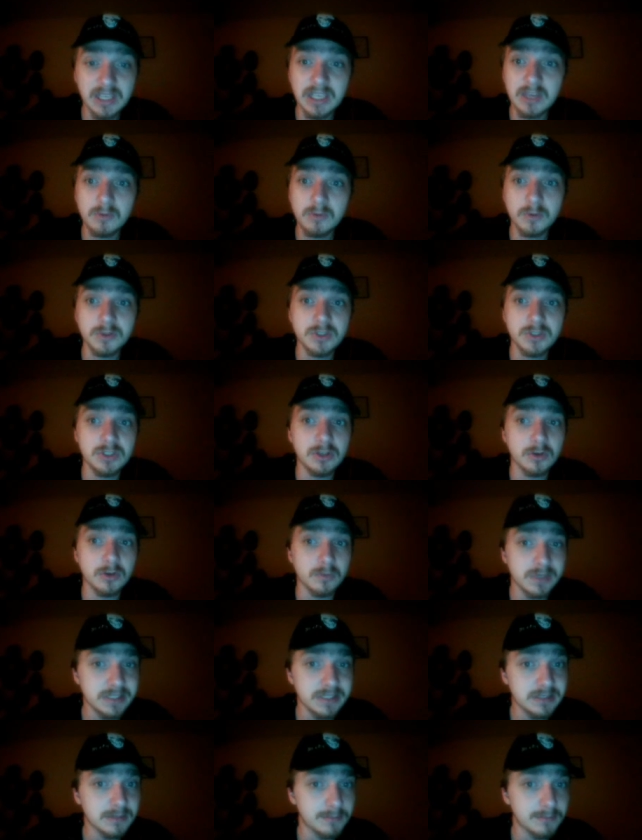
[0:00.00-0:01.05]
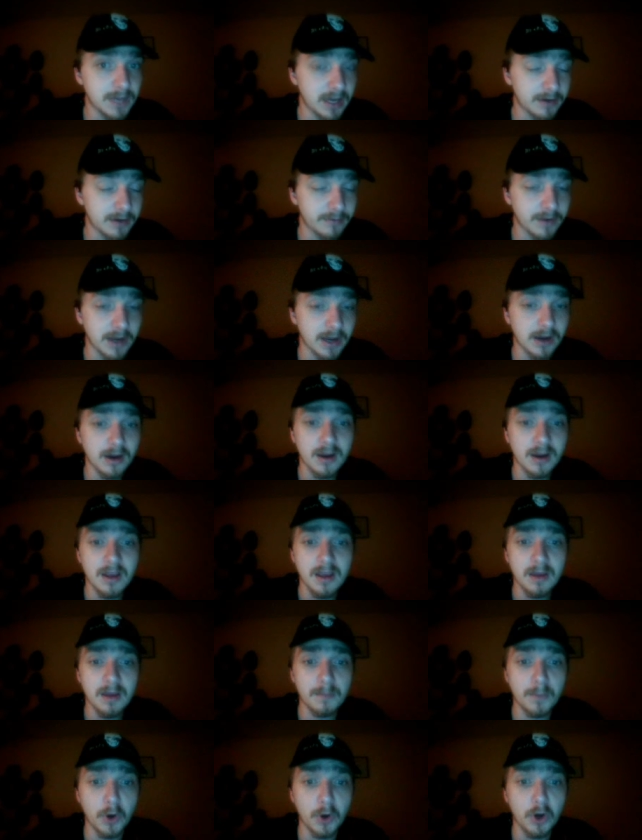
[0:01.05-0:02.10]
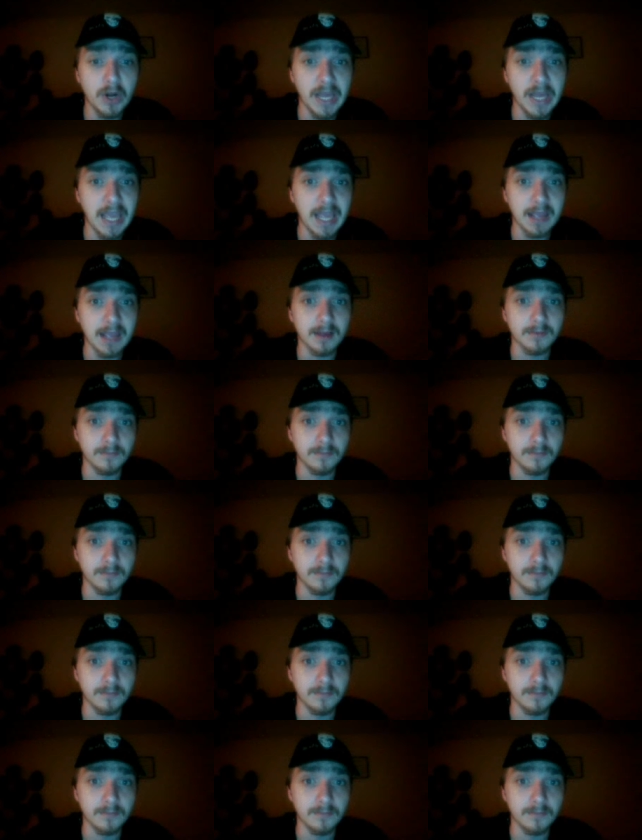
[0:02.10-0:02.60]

equal to your wisdom modifier per day.